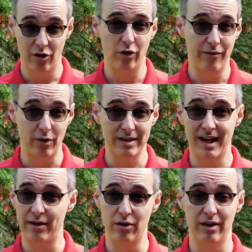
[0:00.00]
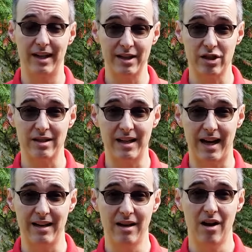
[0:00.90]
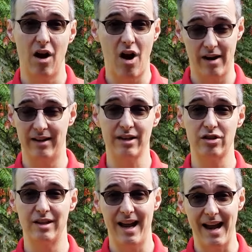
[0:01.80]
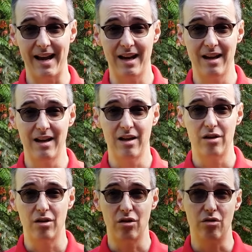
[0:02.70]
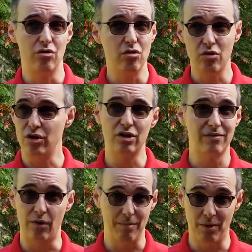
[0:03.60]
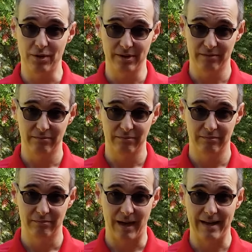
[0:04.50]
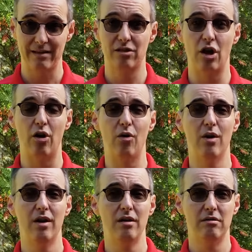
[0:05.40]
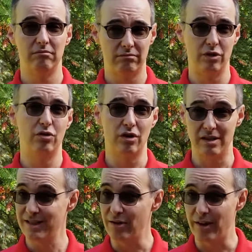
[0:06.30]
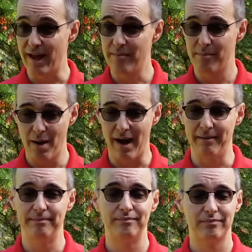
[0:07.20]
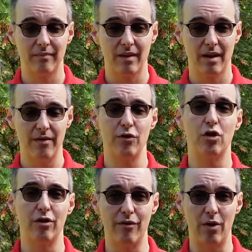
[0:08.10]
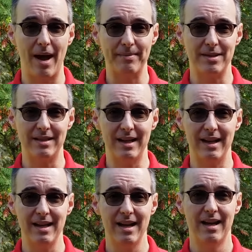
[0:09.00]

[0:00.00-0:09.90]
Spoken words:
early voting site or an election site on election day, you could just vote in person, right? So you should consider that. But if you're going to vote absentee,